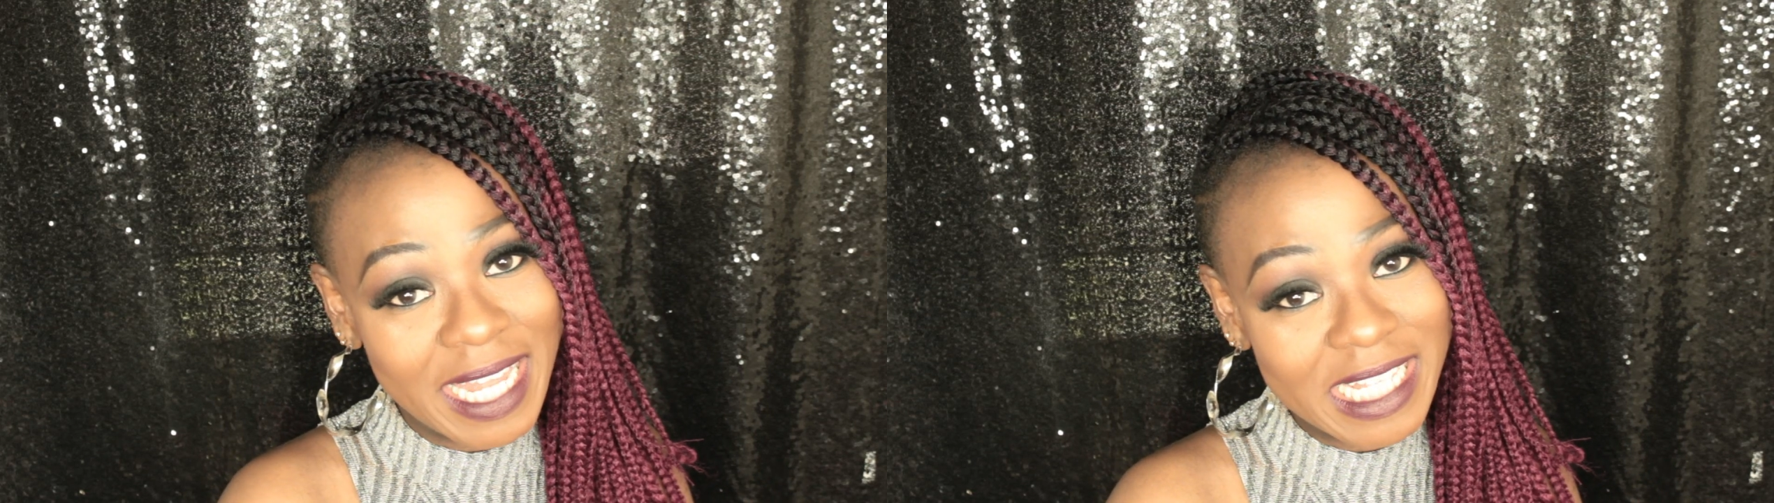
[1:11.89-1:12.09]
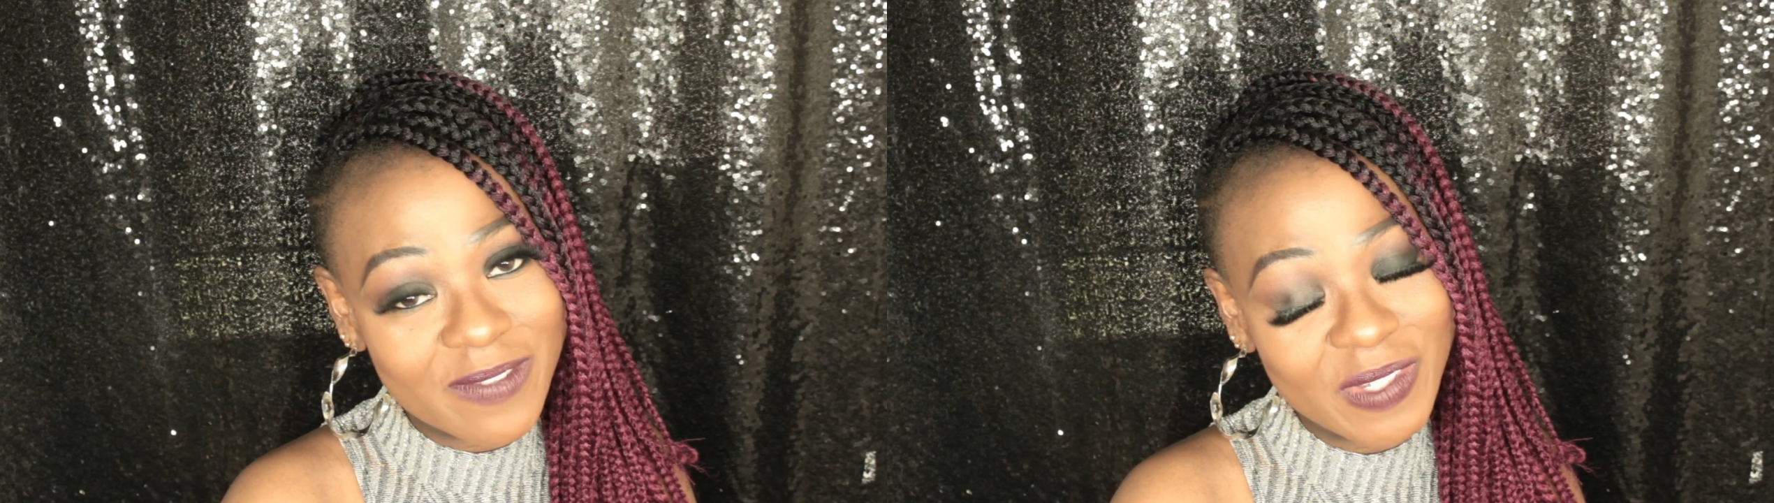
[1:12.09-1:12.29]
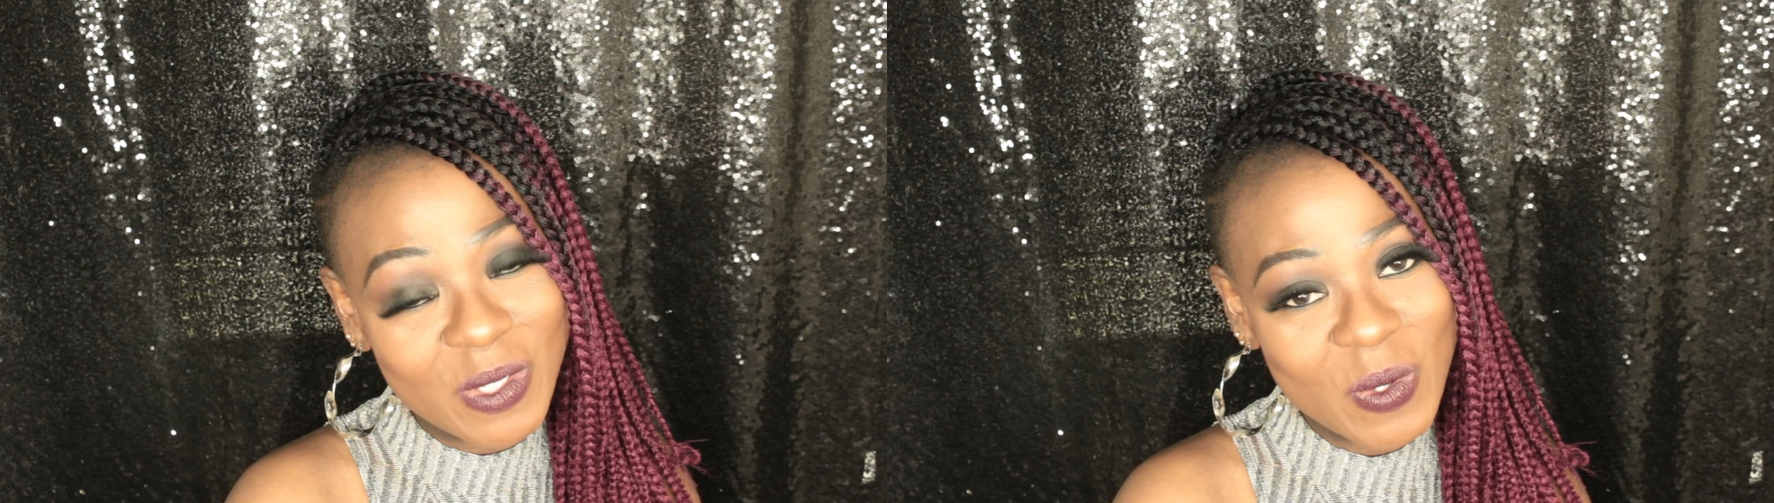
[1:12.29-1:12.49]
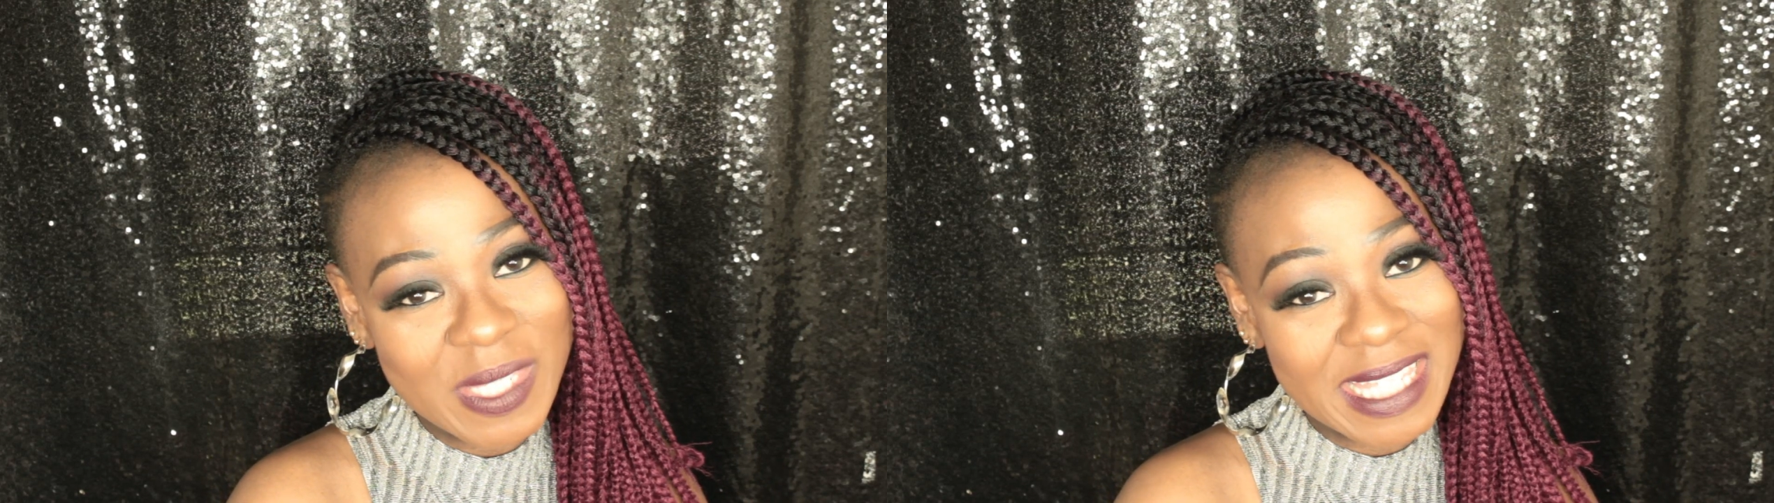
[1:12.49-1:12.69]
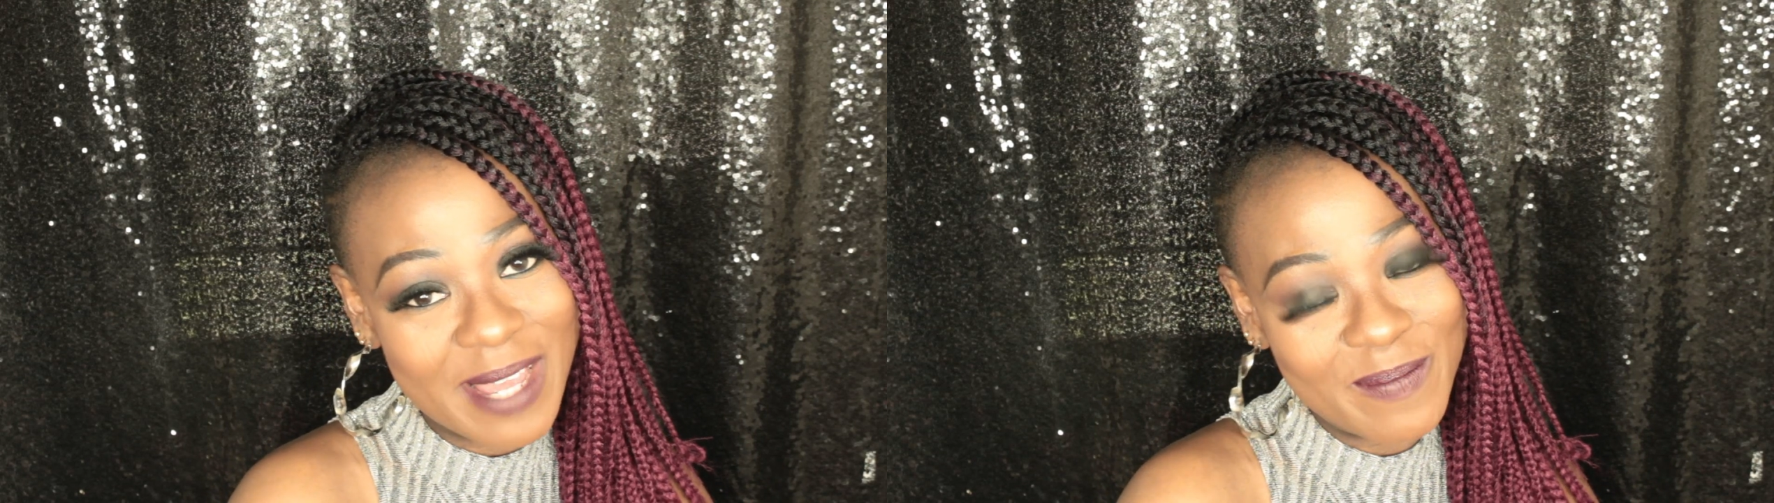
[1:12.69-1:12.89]
next video.
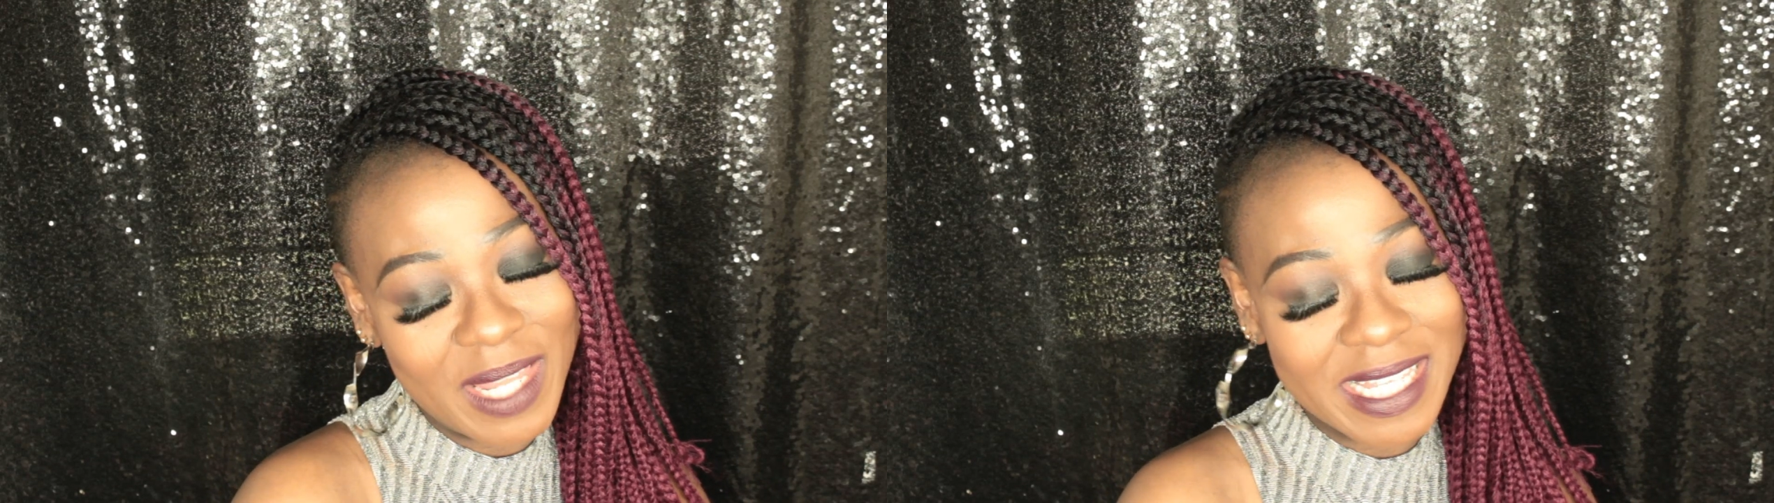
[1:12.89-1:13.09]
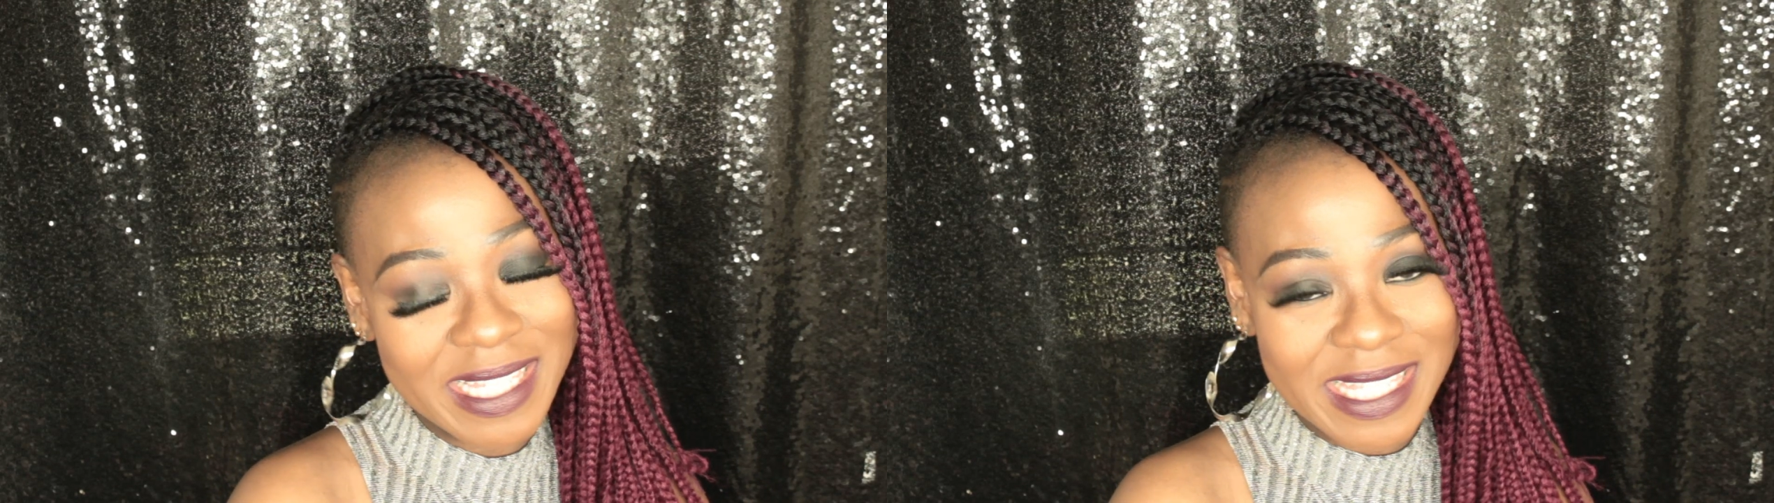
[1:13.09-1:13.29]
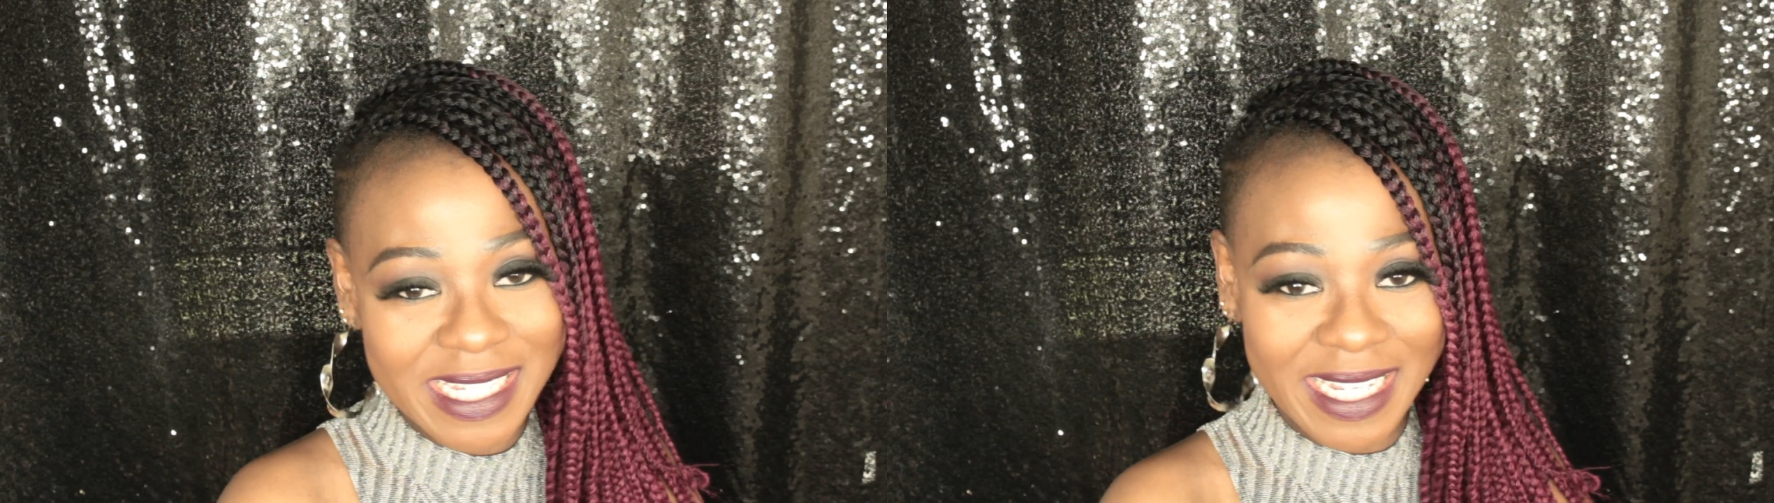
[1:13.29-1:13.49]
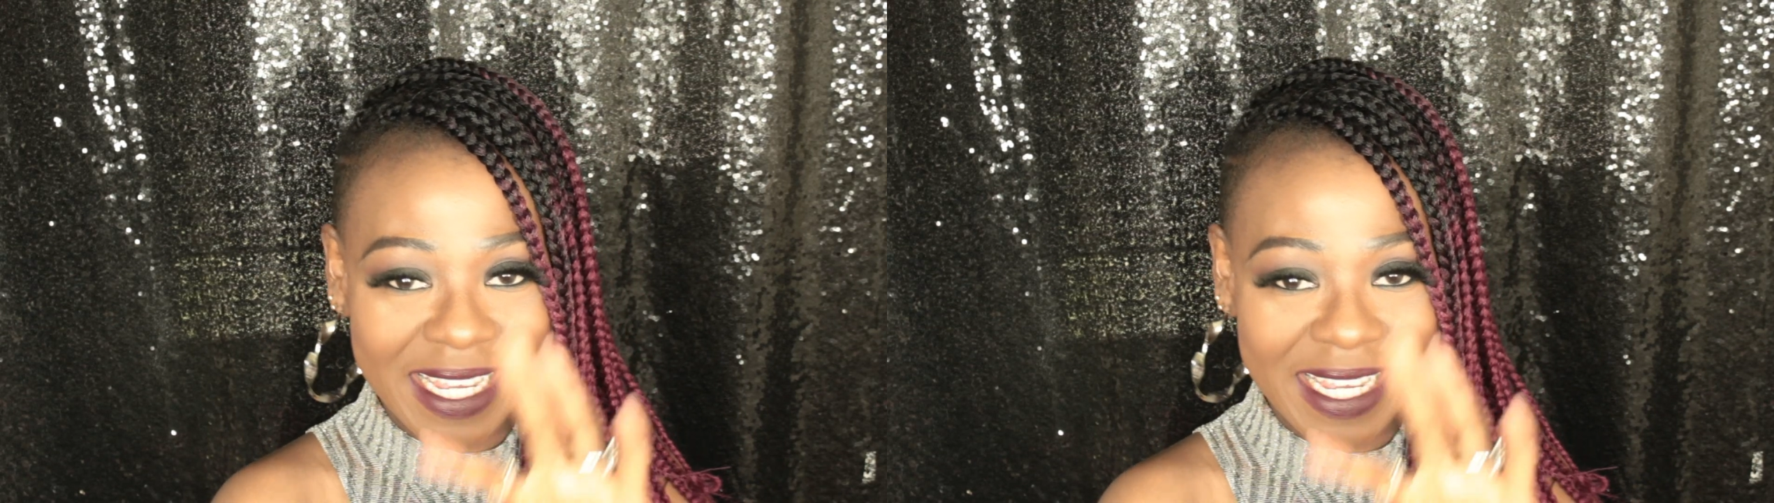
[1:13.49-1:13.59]
Stay blessed.